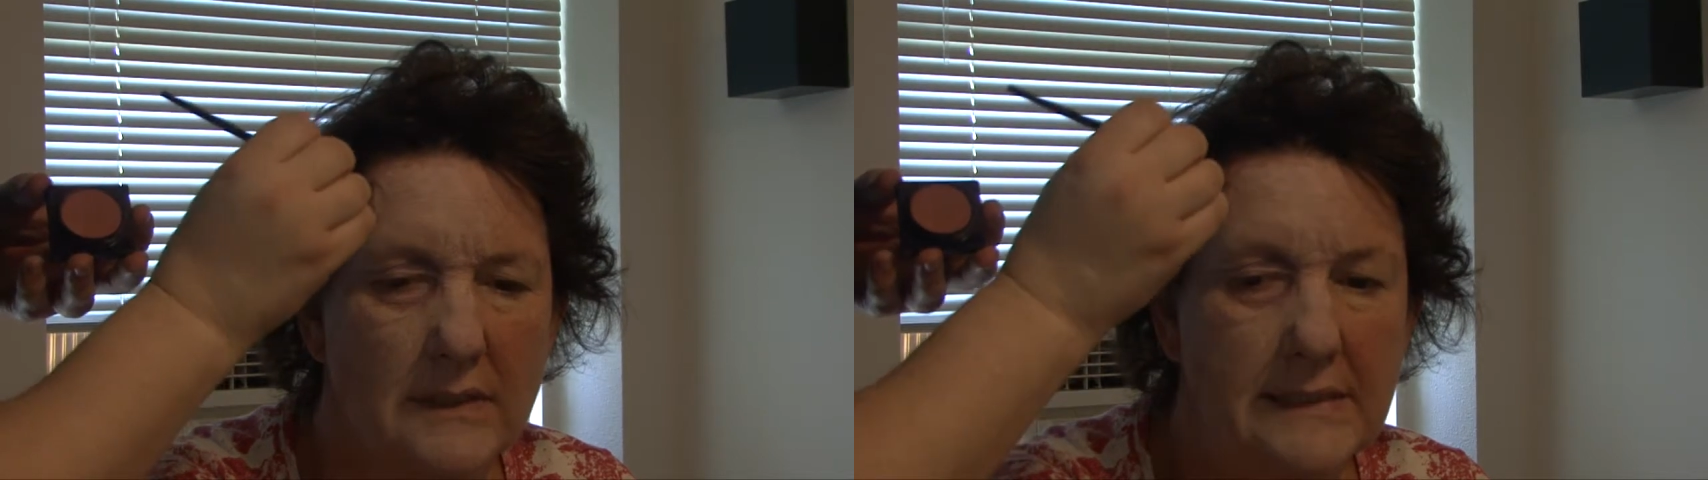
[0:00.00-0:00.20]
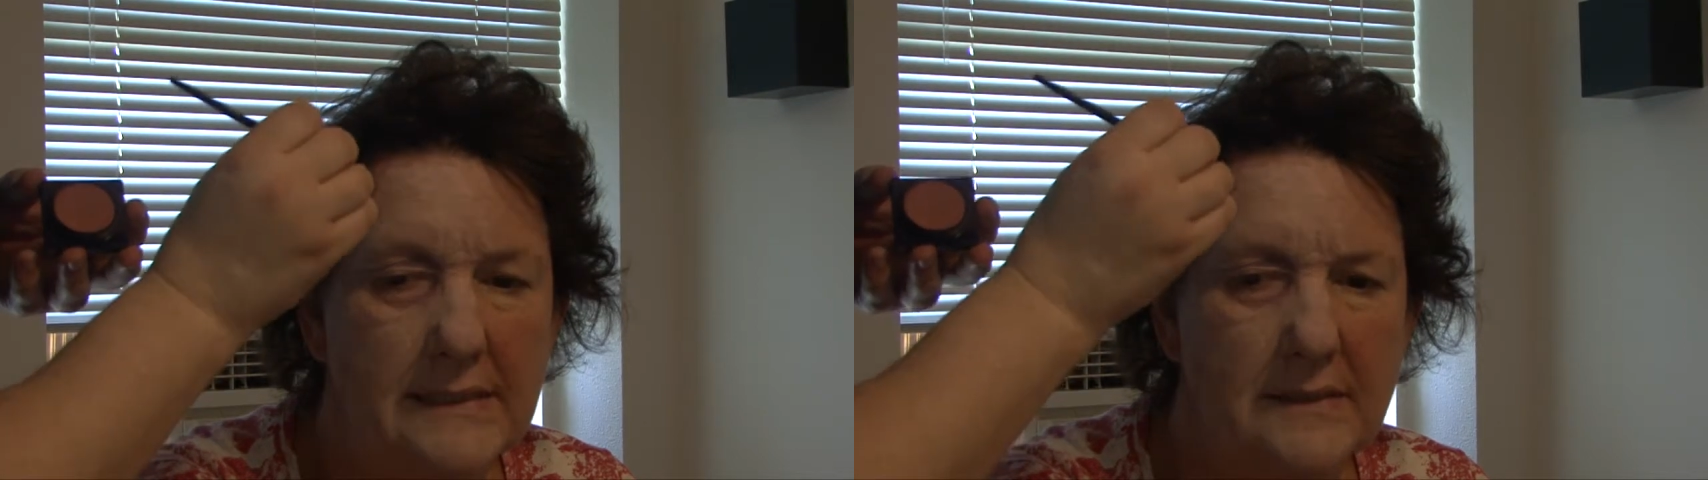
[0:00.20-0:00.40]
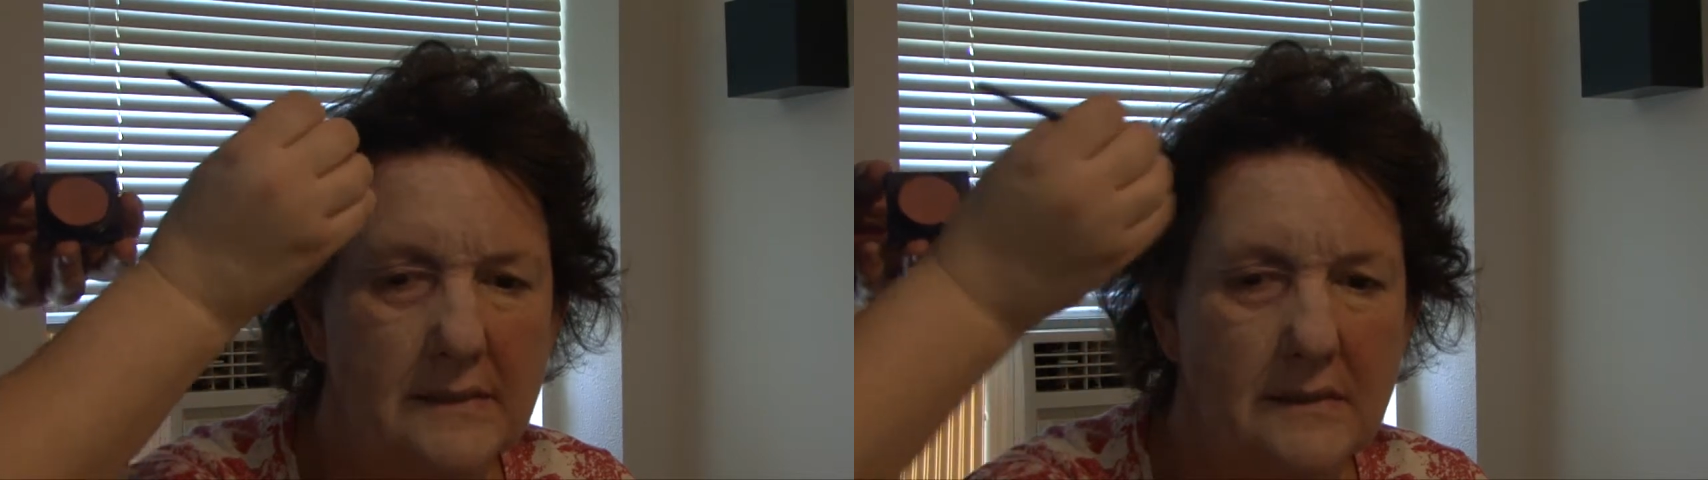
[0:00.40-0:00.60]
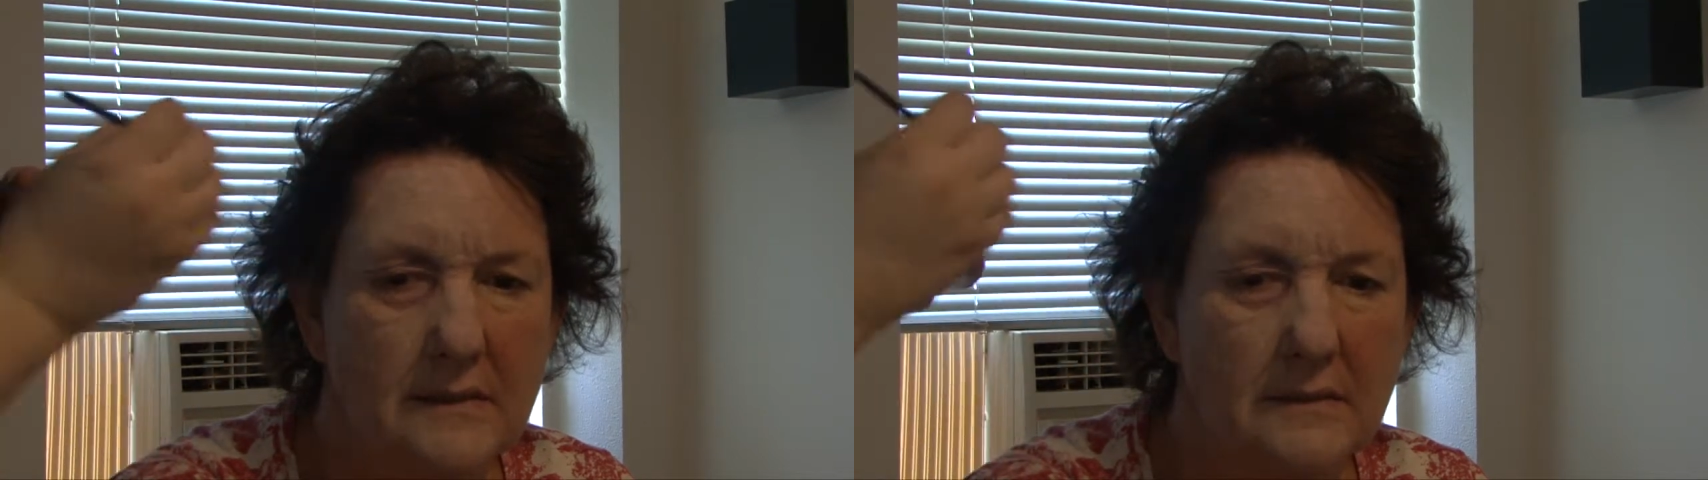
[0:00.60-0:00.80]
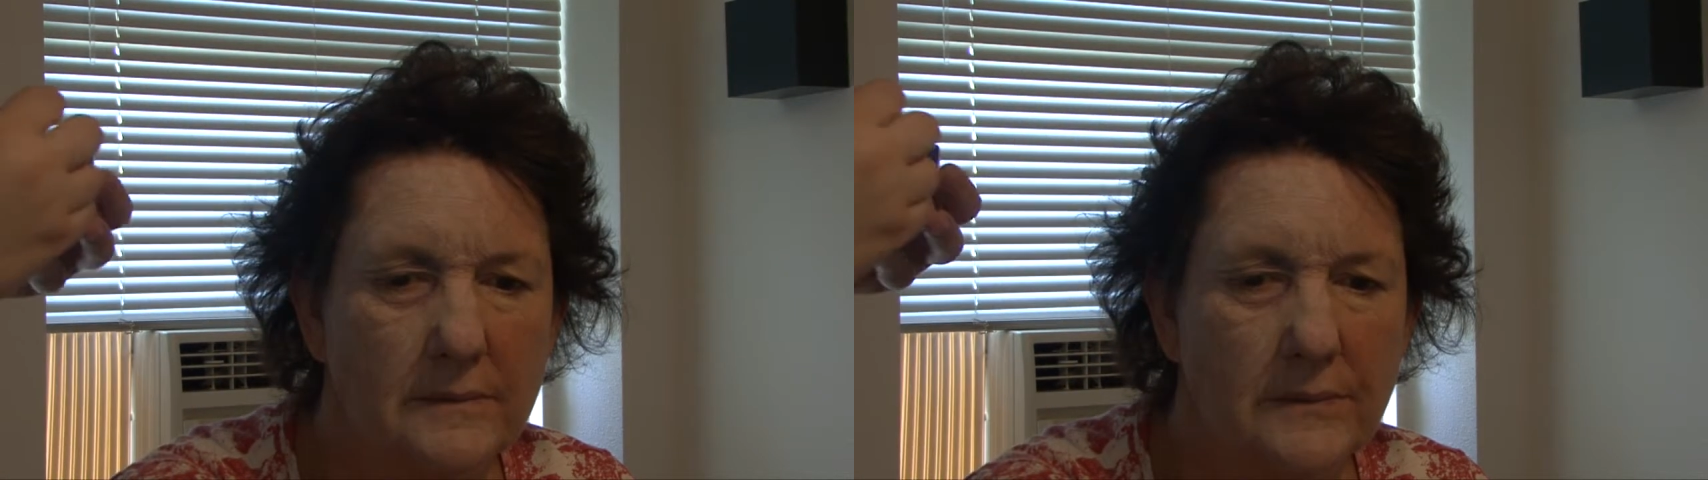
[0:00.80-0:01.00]
Lincoln
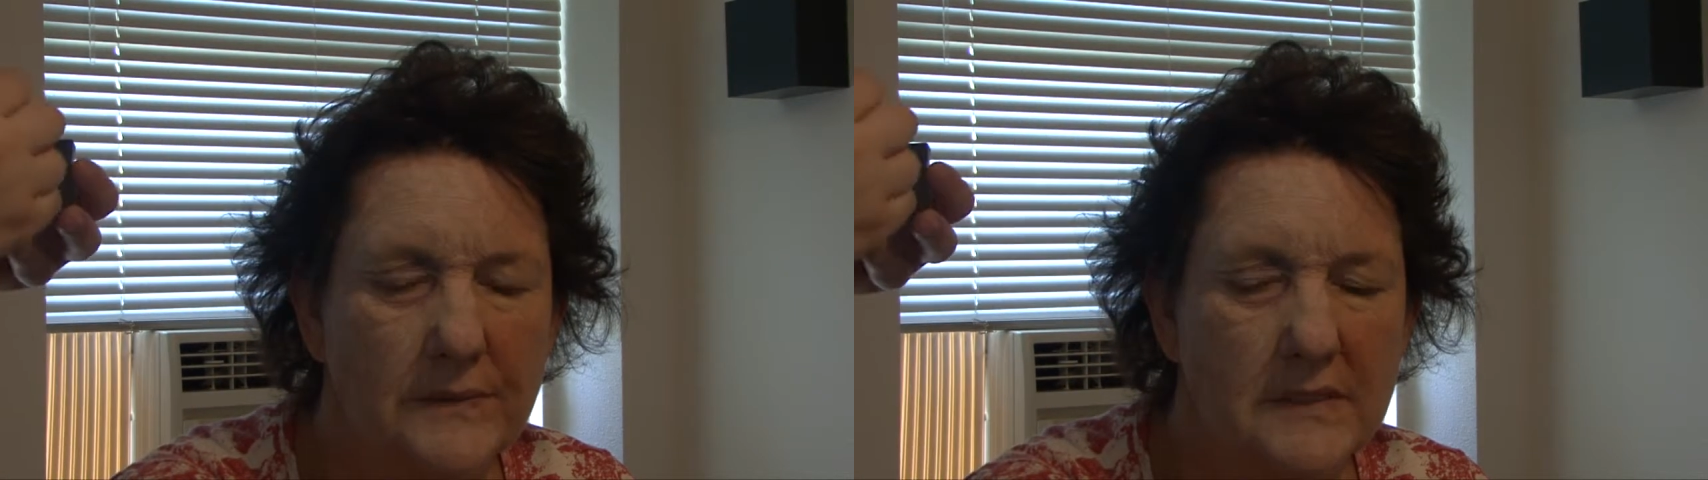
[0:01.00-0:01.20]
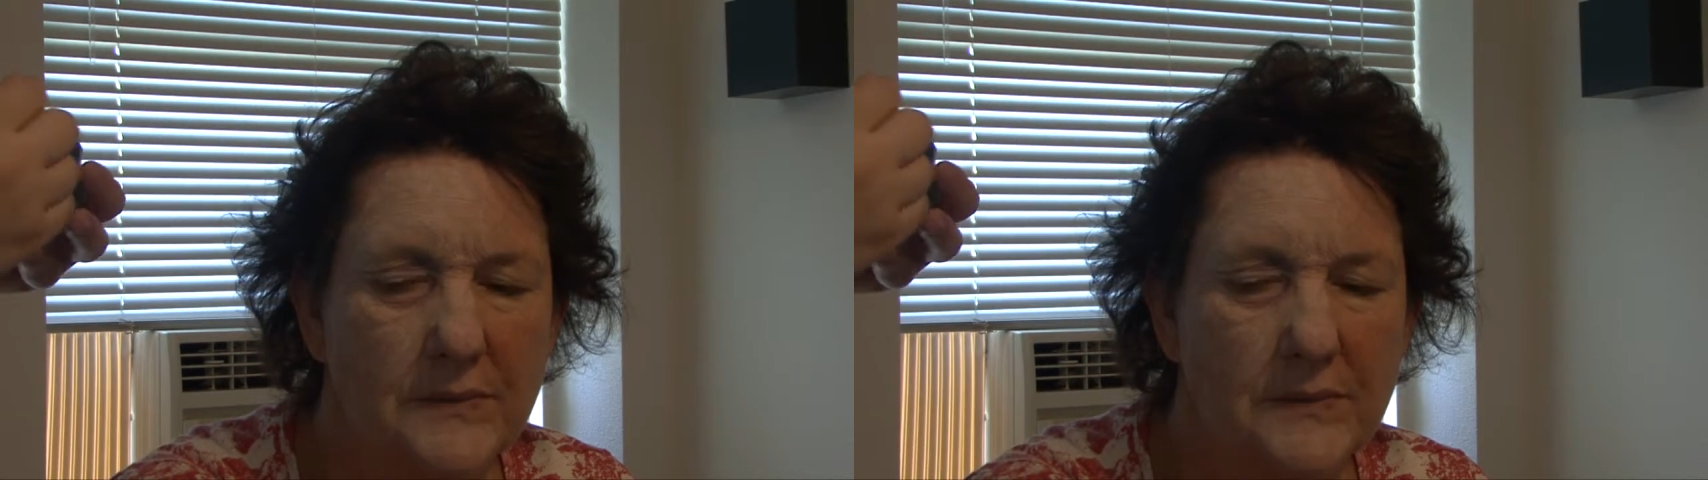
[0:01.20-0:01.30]
that was